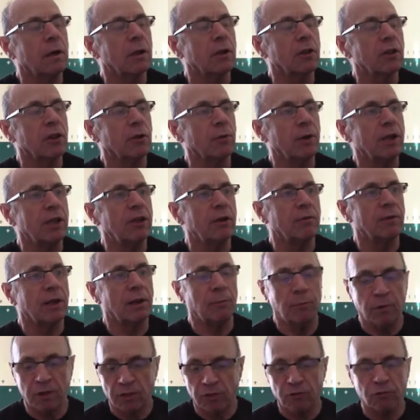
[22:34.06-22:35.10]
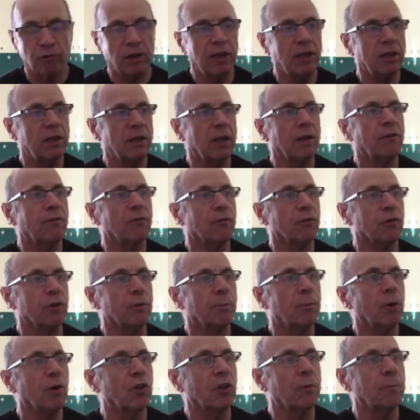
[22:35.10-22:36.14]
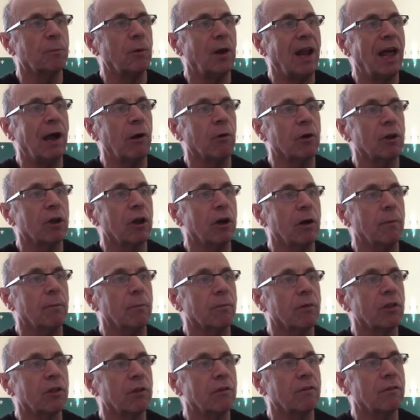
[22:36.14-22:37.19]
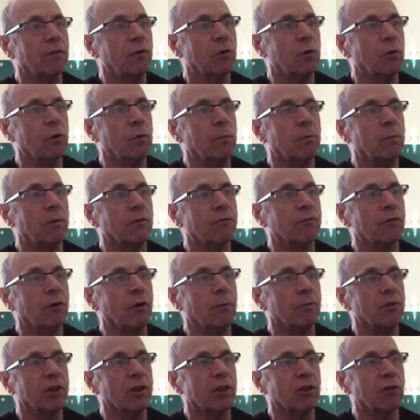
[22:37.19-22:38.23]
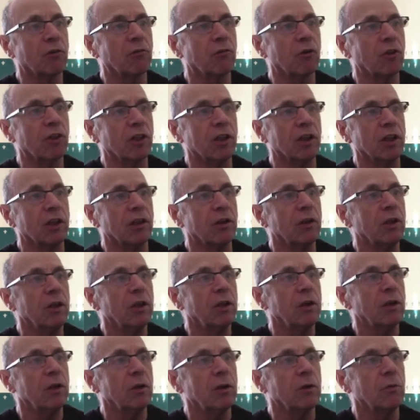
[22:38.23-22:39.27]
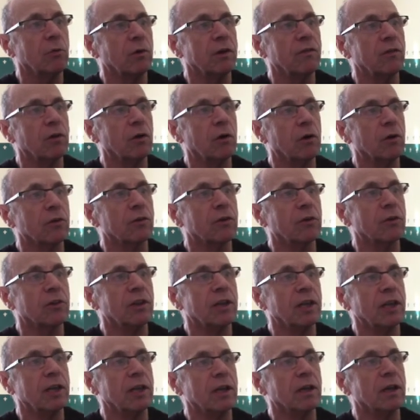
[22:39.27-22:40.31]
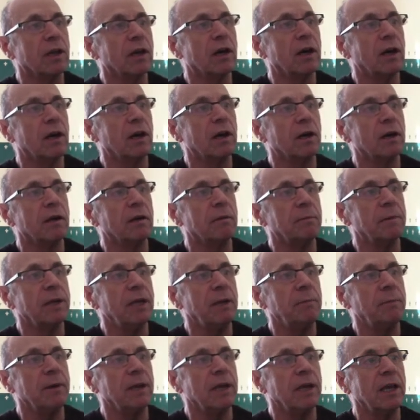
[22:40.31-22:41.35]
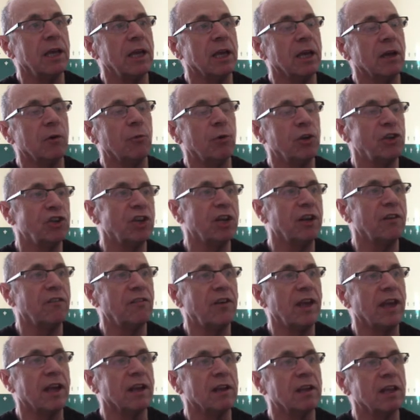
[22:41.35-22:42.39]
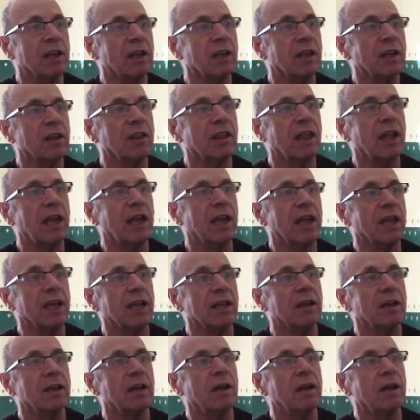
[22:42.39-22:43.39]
So we end up then with three different possible outcomes from this crossing. We've got the BB here, which in effect is a